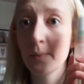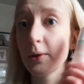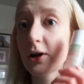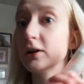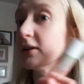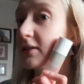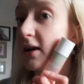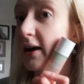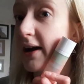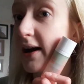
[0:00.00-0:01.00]
because
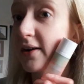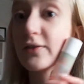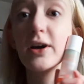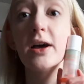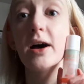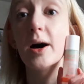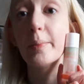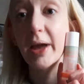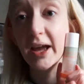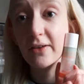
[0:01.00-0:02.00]
I have a
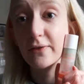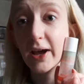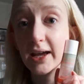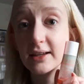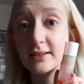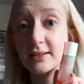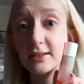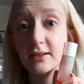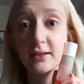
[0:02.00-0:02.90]
pink face